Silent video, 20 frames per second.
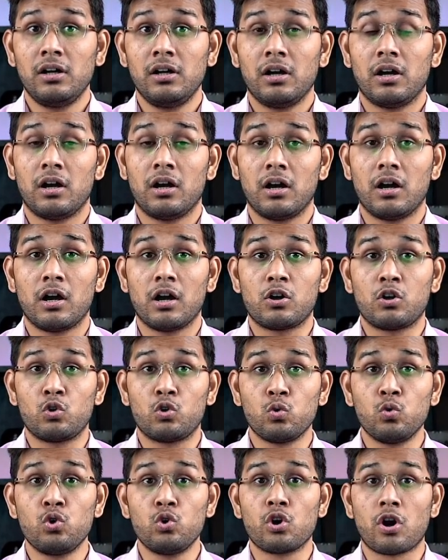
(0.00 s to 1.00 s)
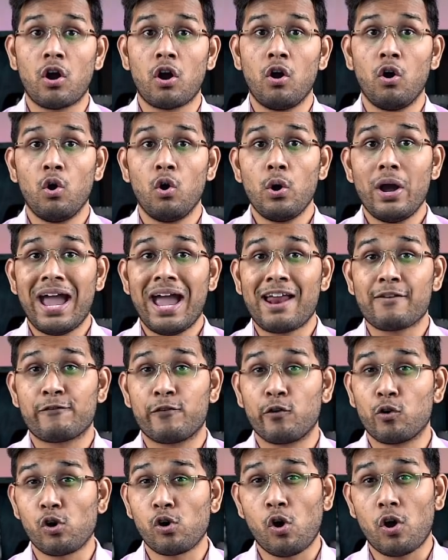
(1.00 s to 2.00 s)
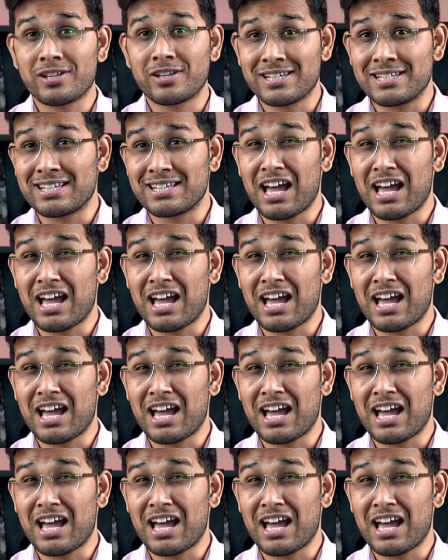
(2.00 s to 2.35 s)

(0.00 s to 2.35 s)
2 draw and 4 losses.